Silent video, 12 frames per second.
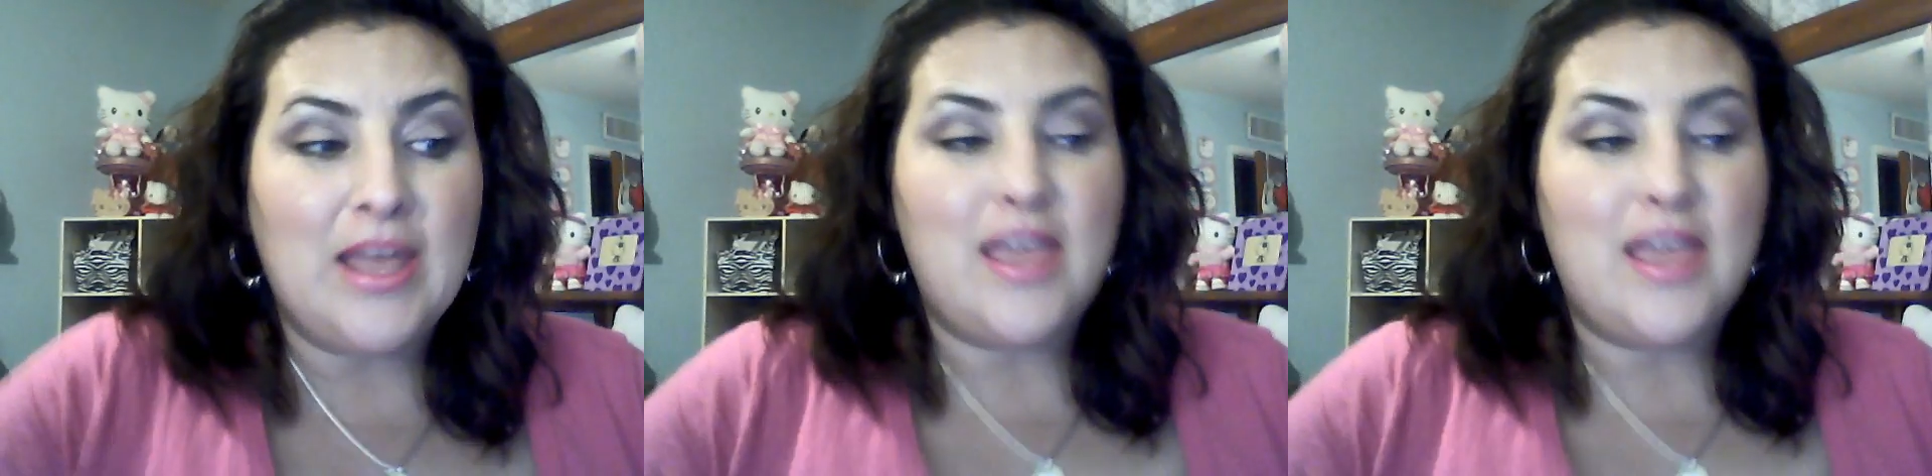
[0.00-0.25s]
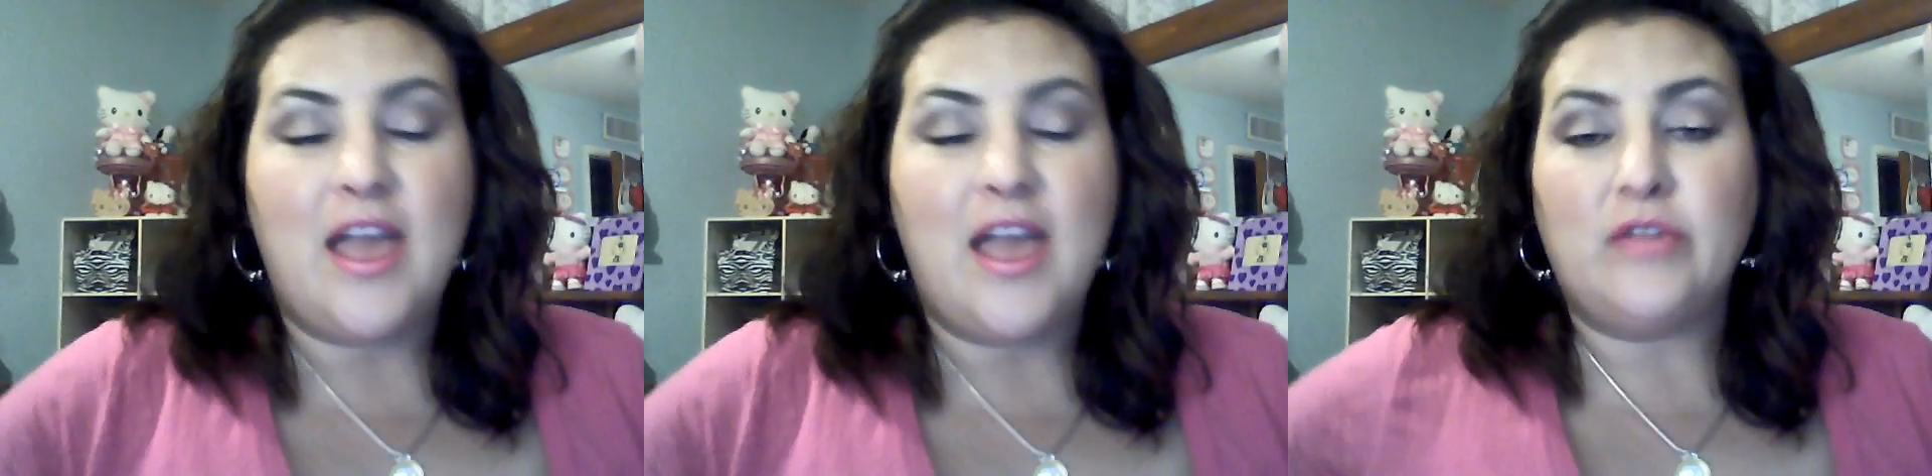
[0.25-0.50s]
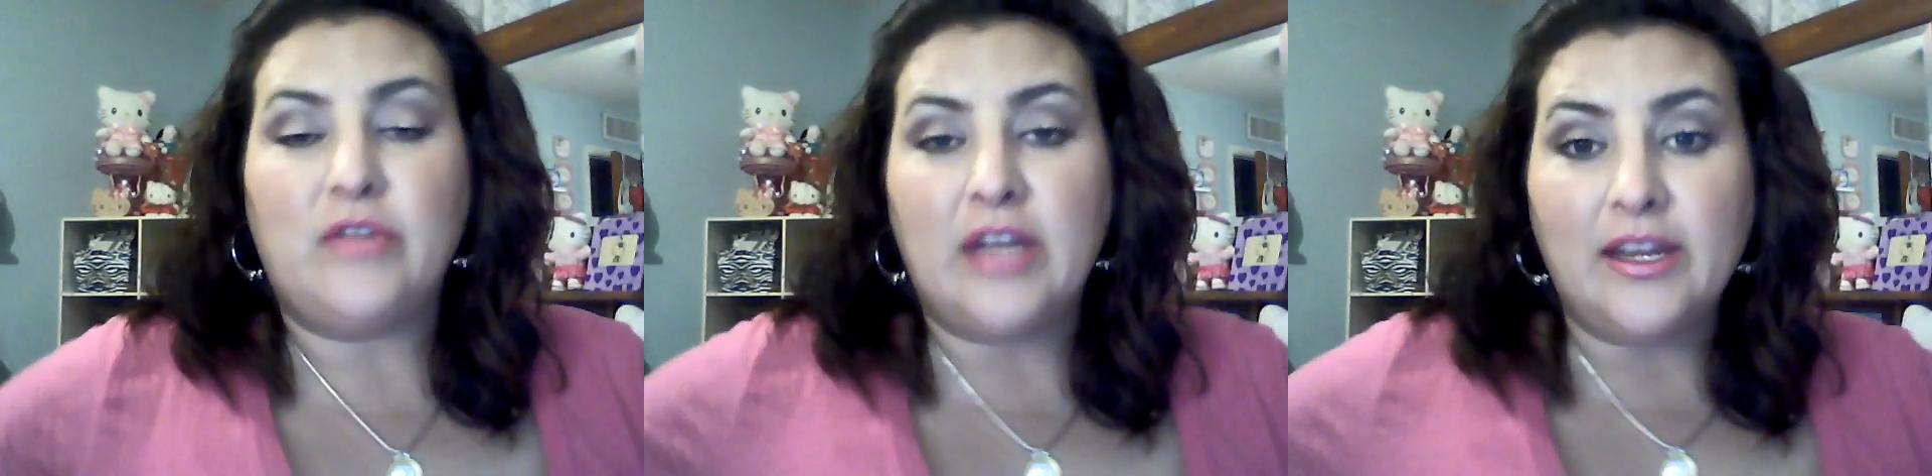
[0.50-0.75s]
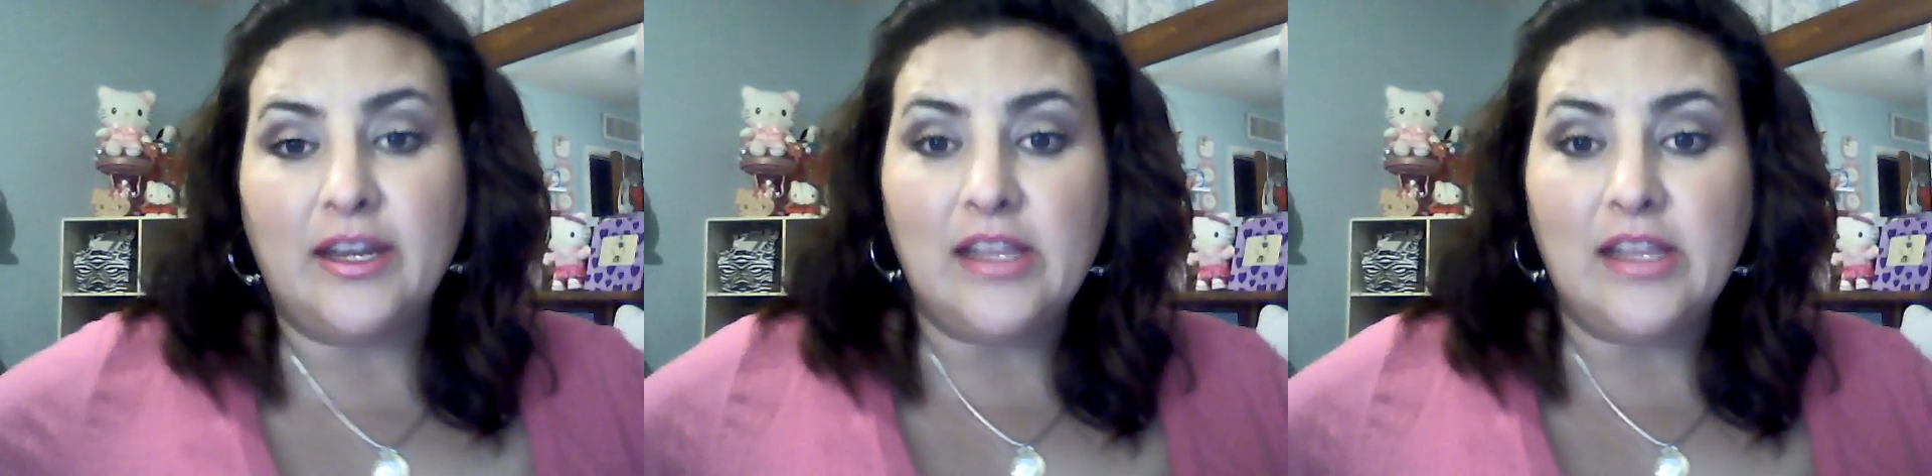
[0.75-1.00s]
After I got a
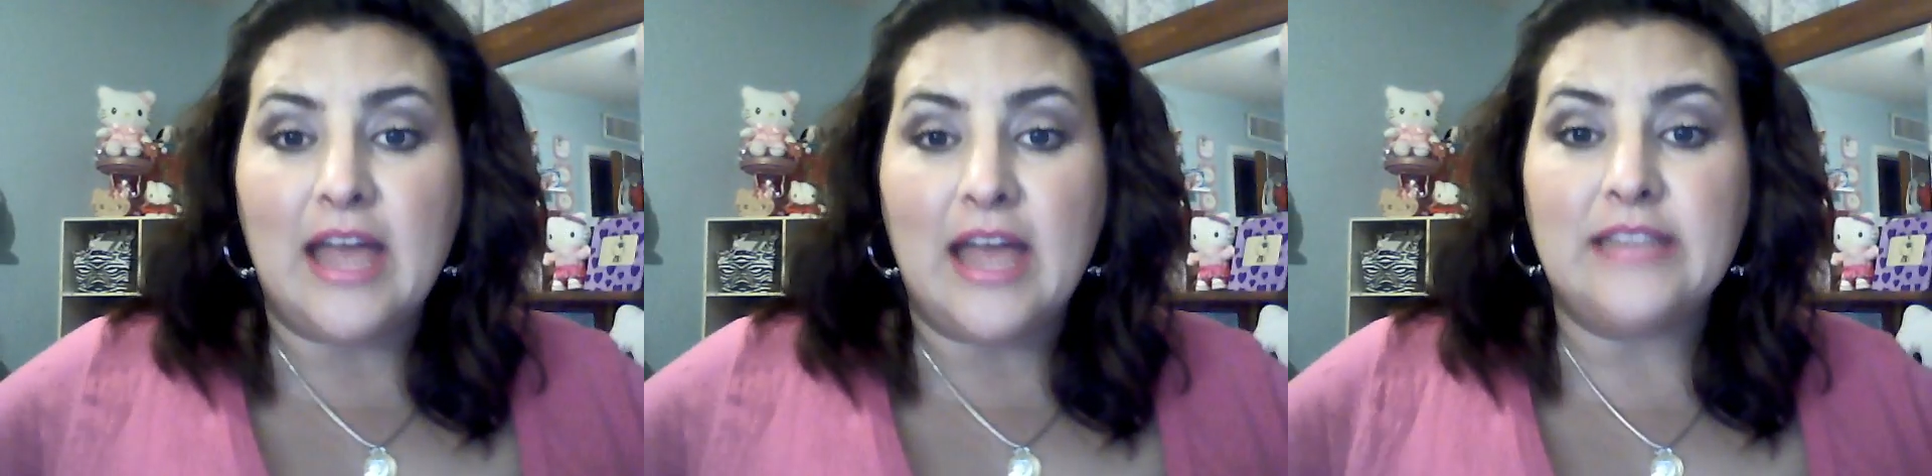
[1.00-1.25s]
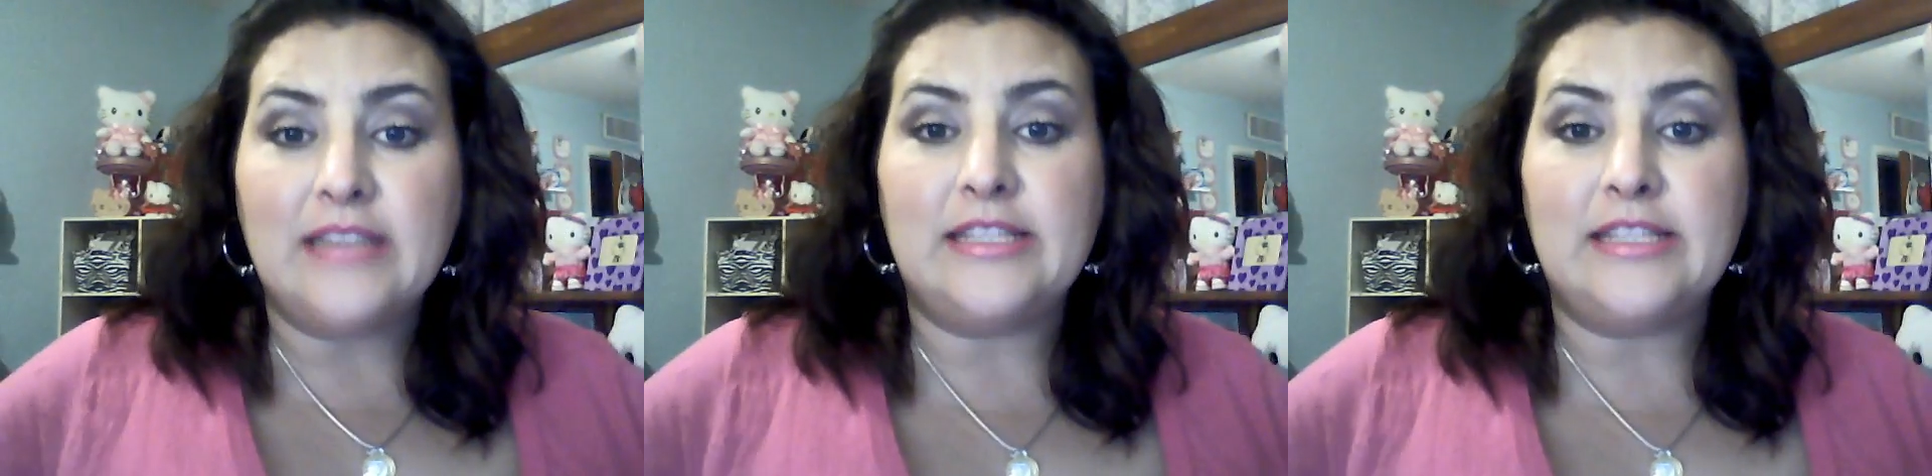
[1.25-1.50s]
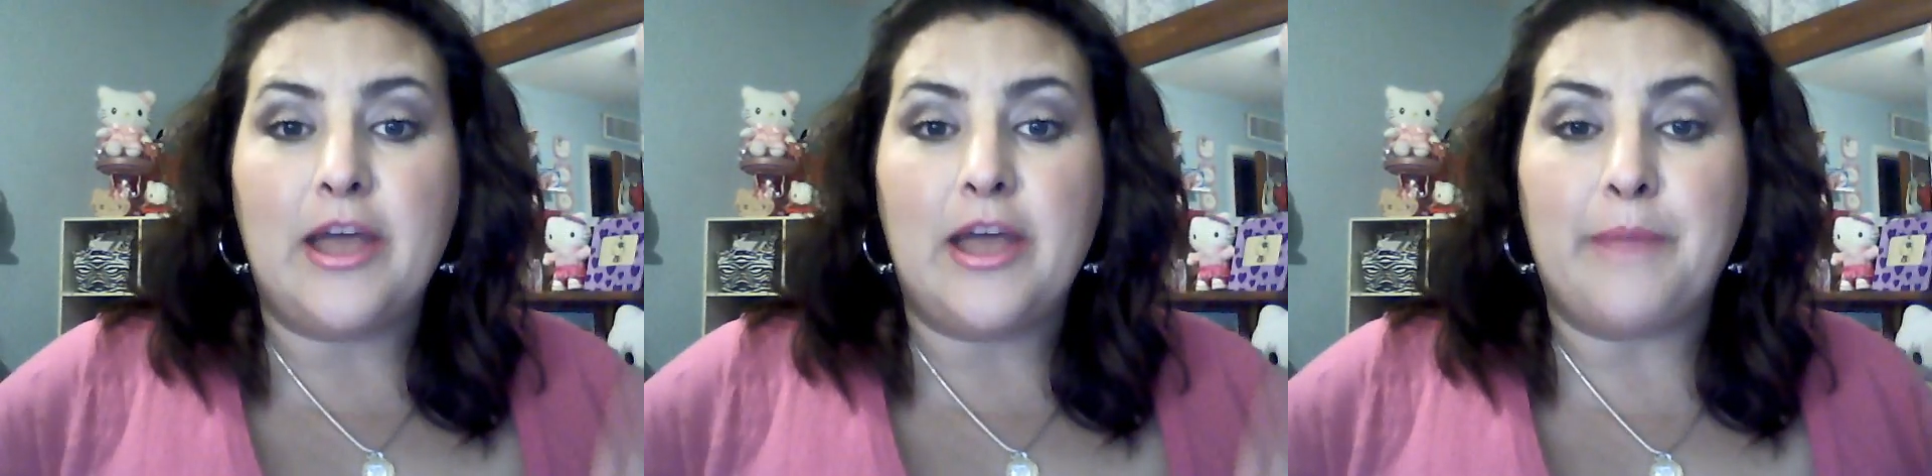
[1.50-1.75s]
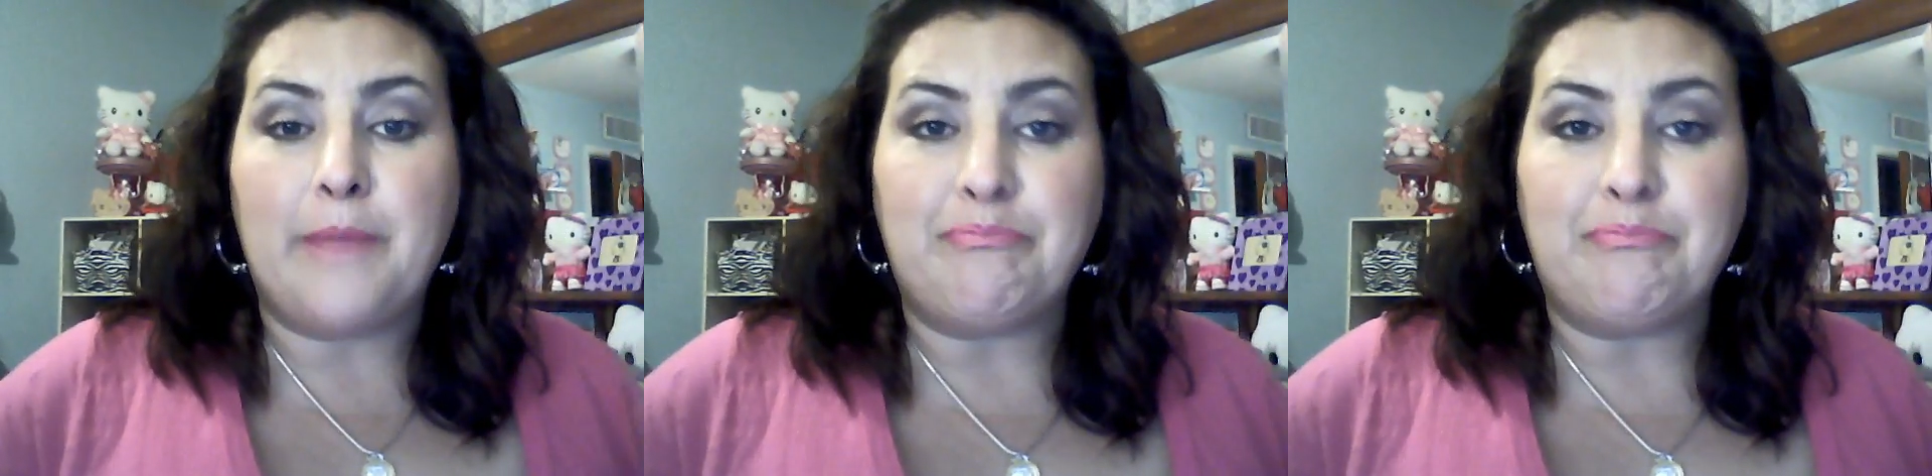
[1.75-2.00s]
class,
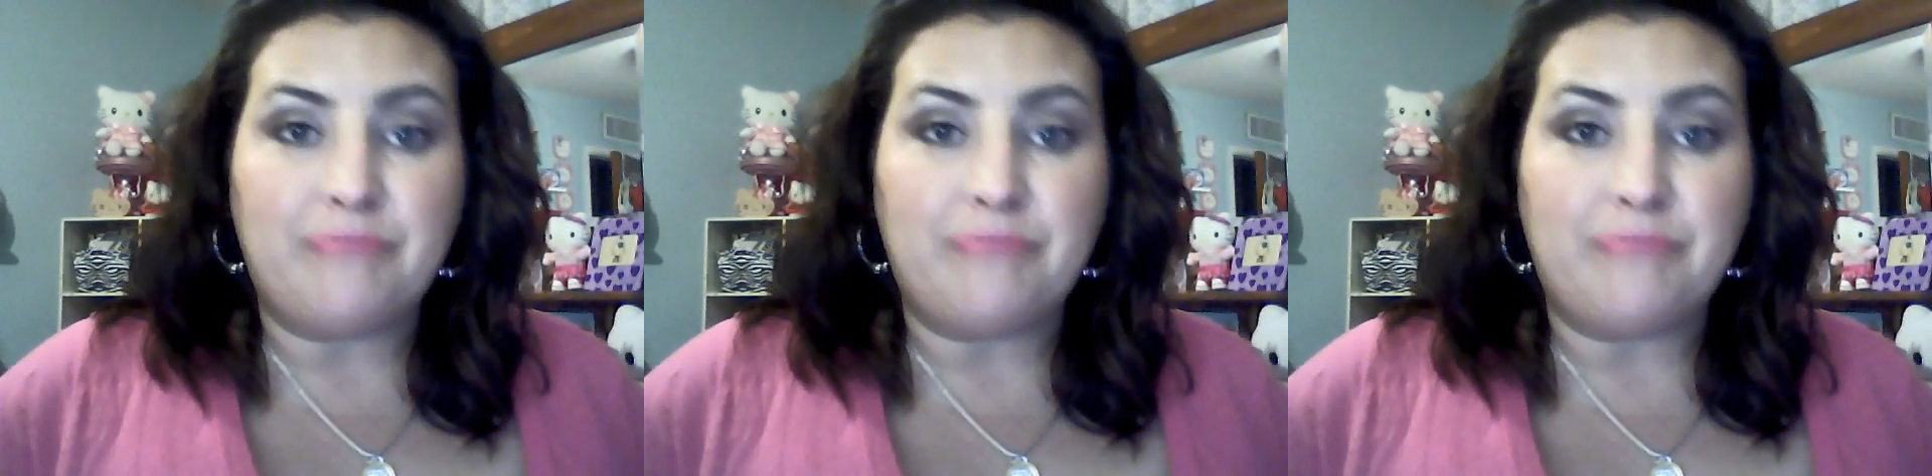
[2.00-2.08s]
um,